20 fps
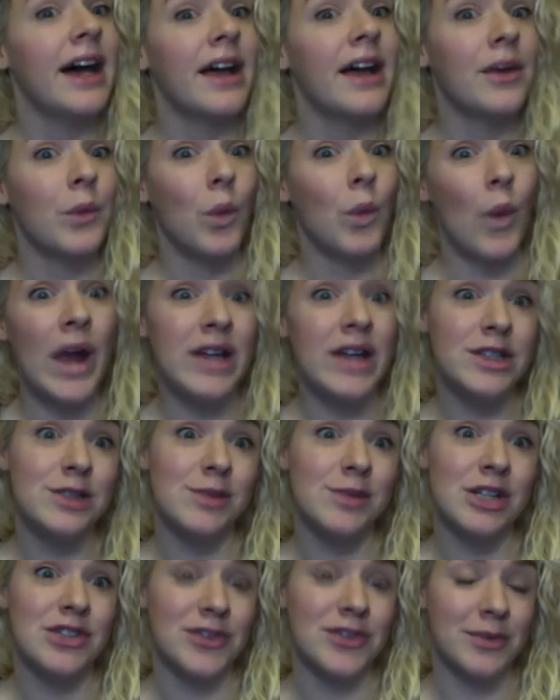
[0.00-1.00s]
way too
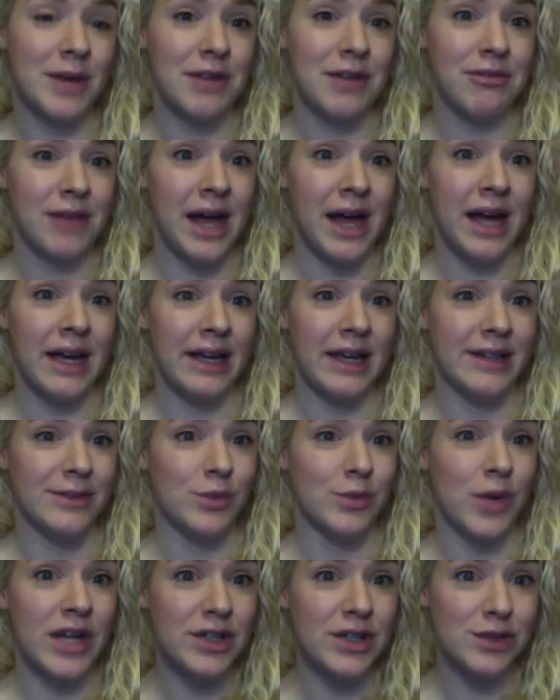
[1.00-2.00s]
much for my flat
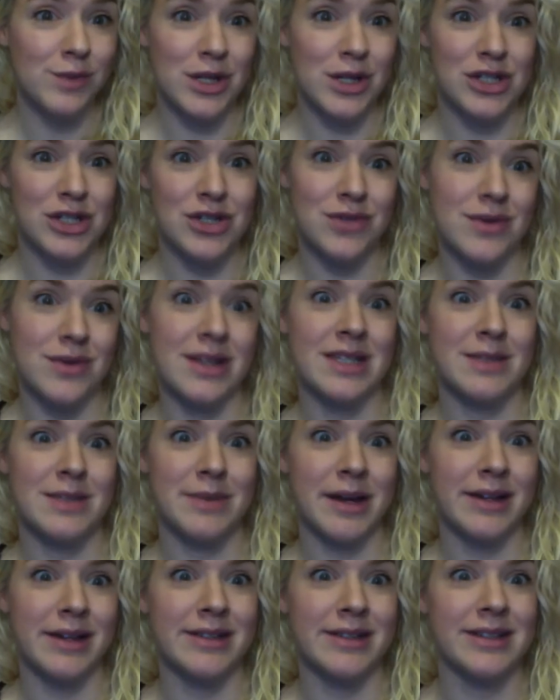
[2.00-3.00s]
and way too much to
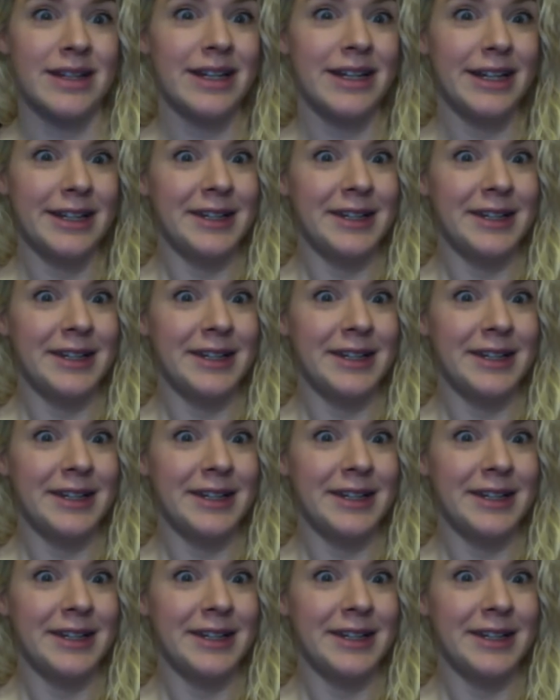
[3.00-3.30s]
expect